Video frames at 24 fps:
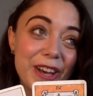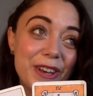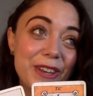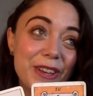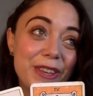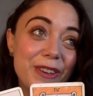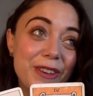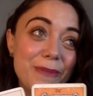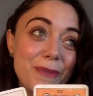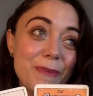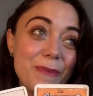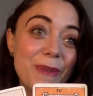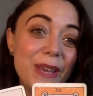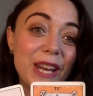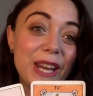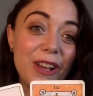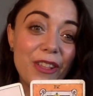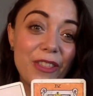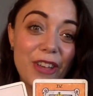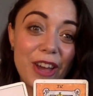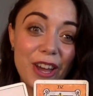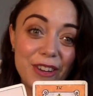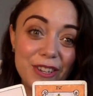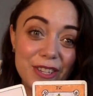you could be meeting a
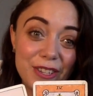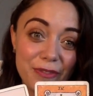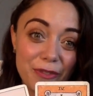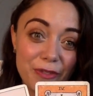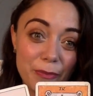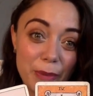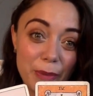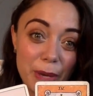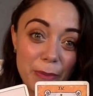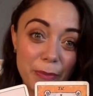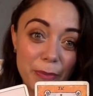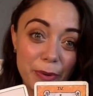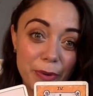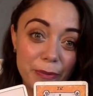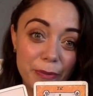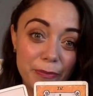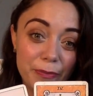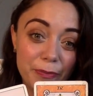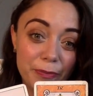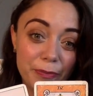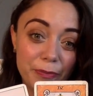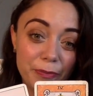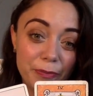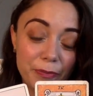lot of different people,
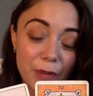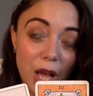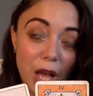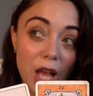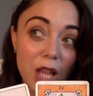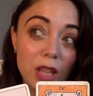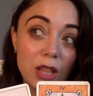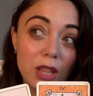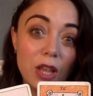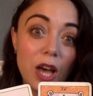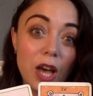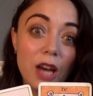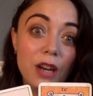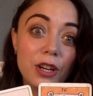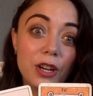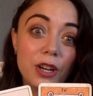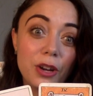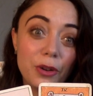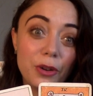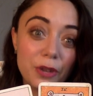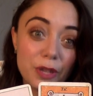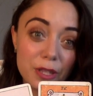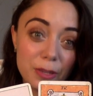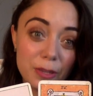a lot of
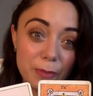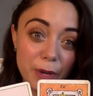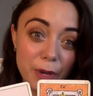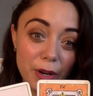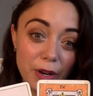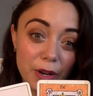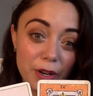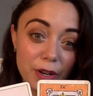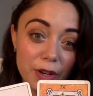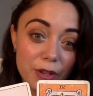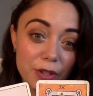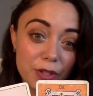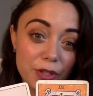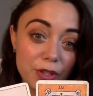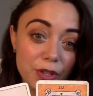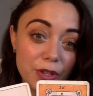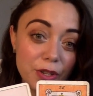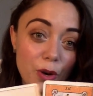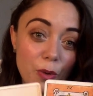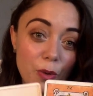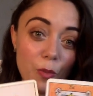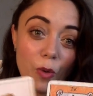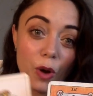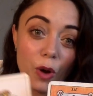co-conspirators, you
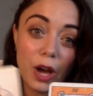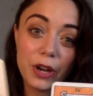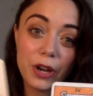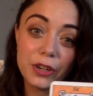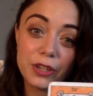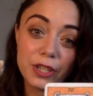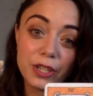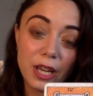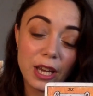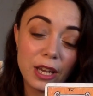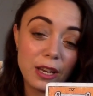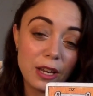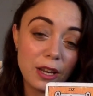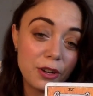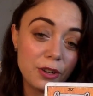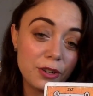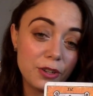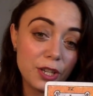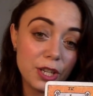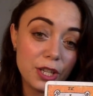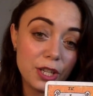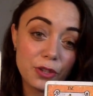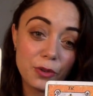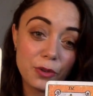know, water sign
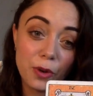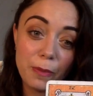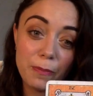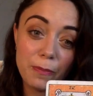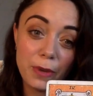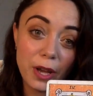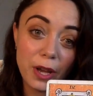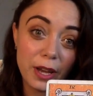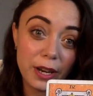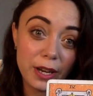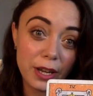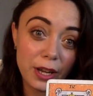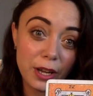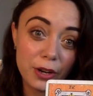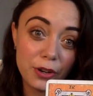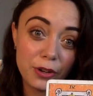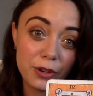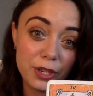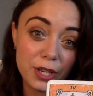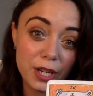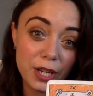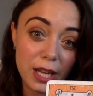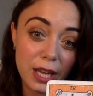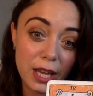energy, scorpionic
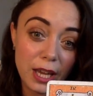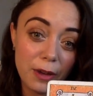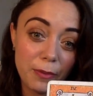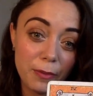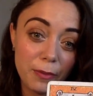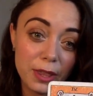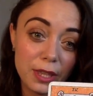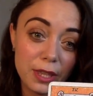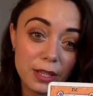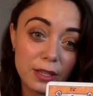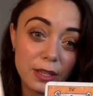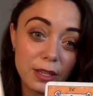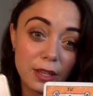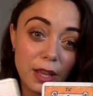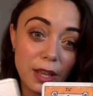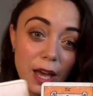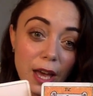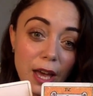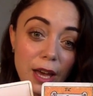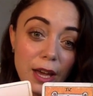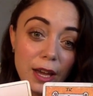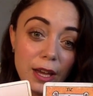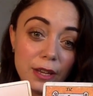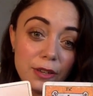energy, I get with this a
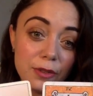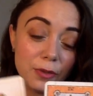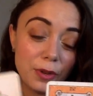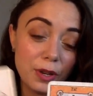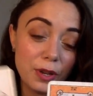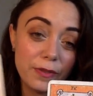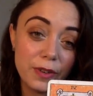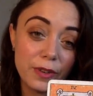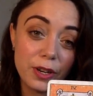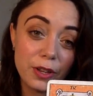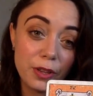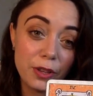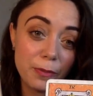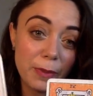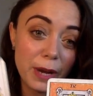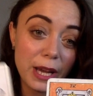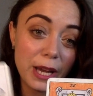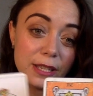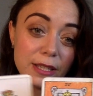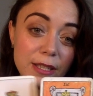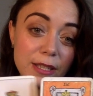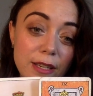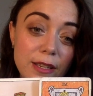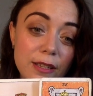lot, or even another
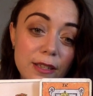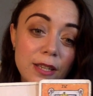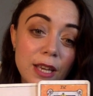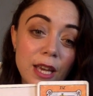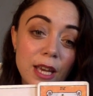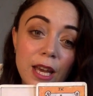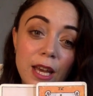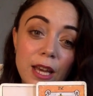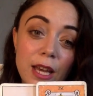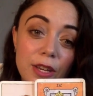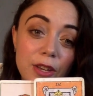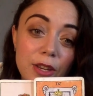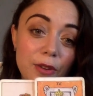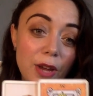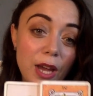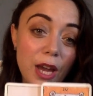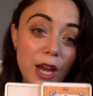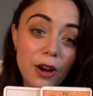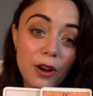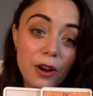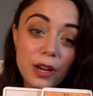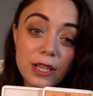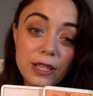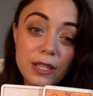Pisces, you know,
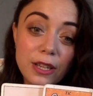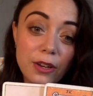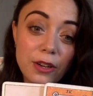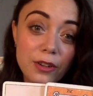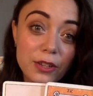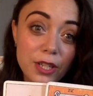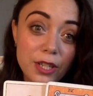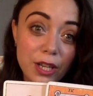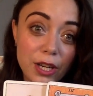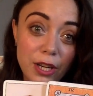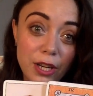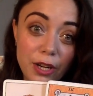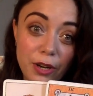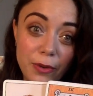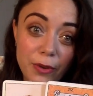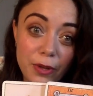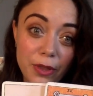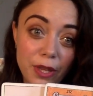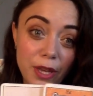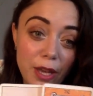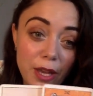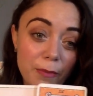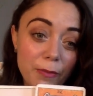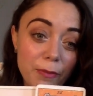Aries energy here
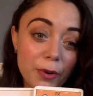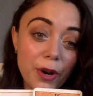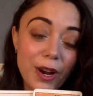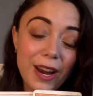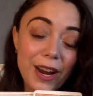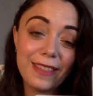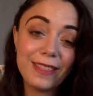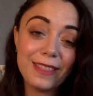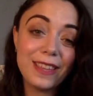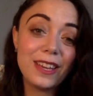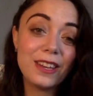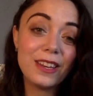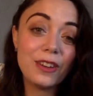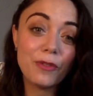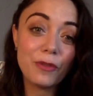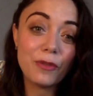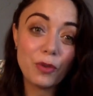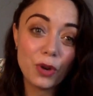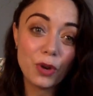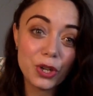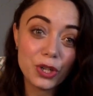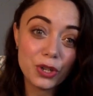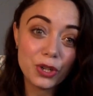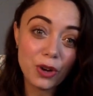with the Emperor, and then, of
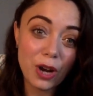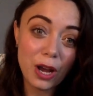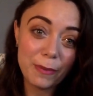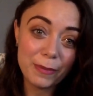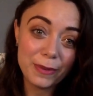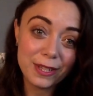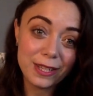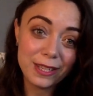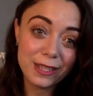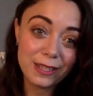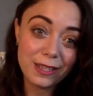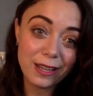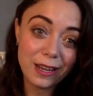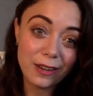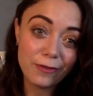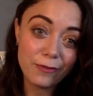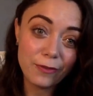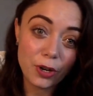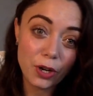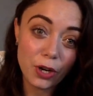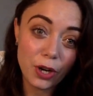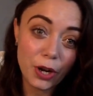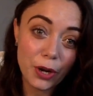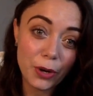course, your opposite sign,
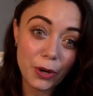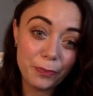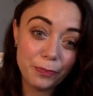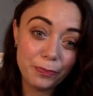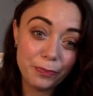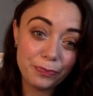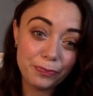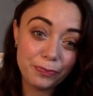Virgo.